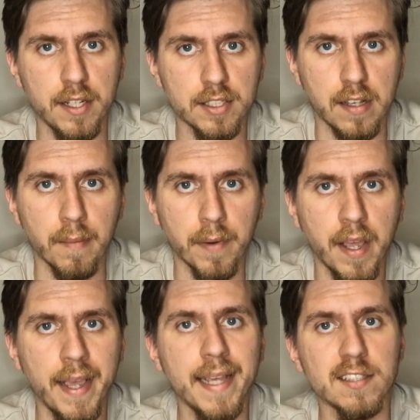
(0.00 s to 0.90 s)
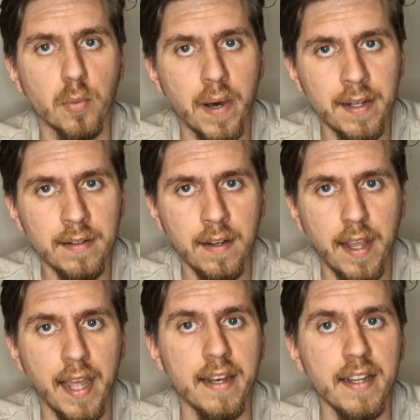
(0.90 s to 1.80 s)
Islam. He is one
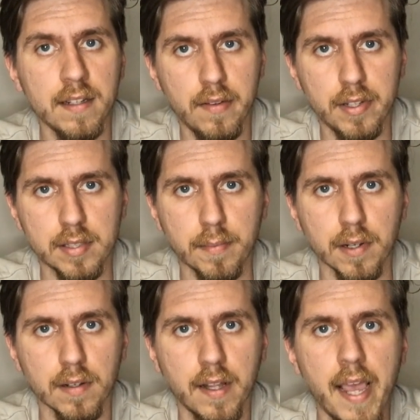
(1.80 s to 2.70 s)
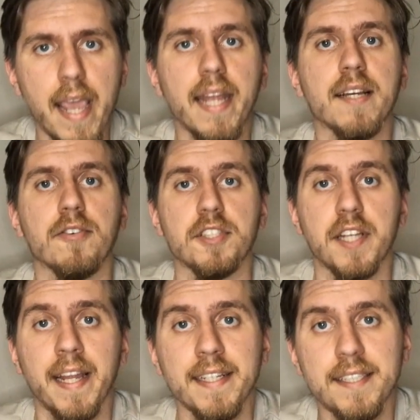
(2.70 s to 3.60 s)
and indivisible. In
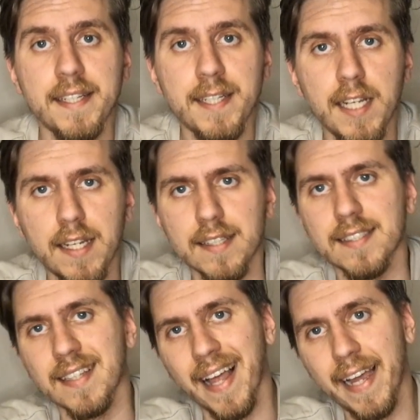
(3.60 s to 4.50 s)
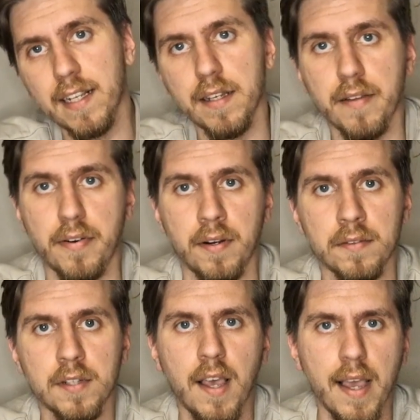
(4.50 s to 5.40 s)
Christianity, it is slightly
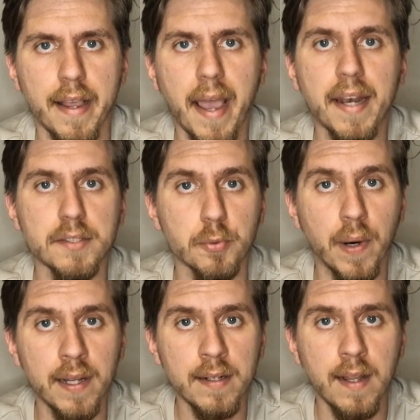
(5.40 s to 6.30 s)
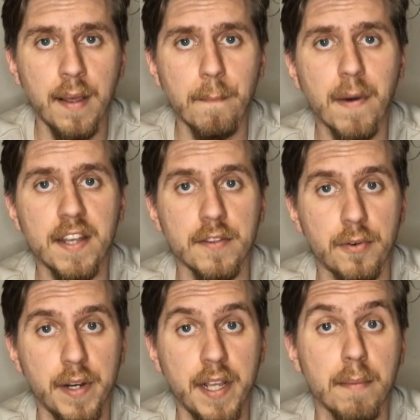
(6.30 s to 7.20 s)
different. God is one, but in
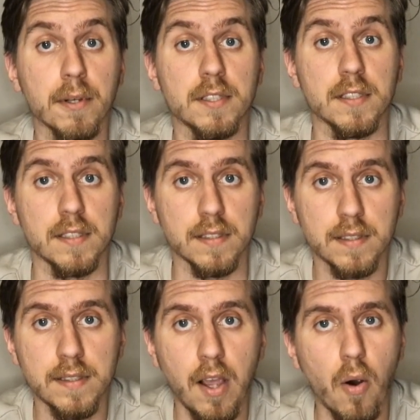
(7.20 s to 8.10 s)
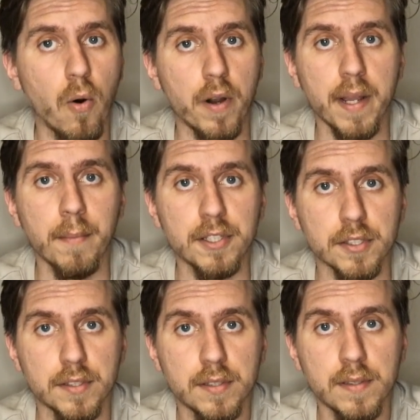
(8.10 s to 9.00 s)
three hypostases, or
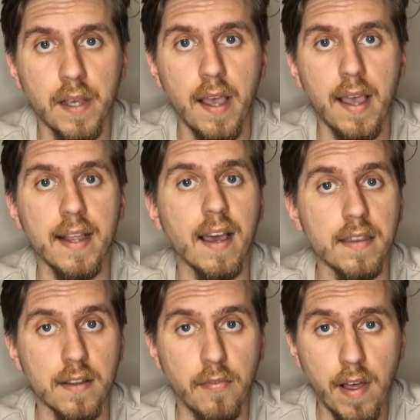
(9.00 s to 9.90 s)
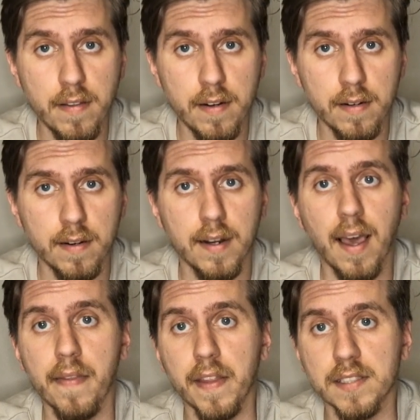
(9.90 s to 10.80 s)
images: God the Father,
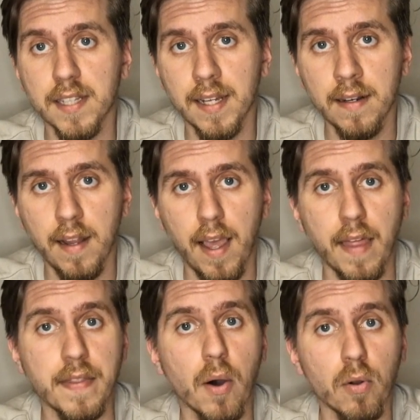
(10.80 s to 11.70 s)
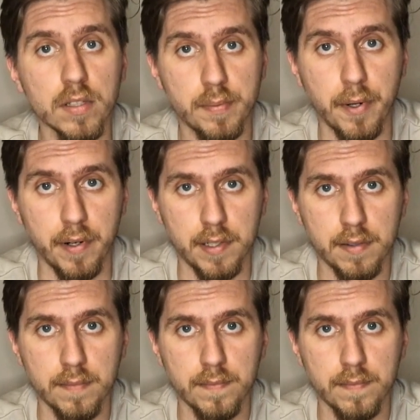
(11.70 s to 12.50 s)
God the Son, and the Holy Spirit.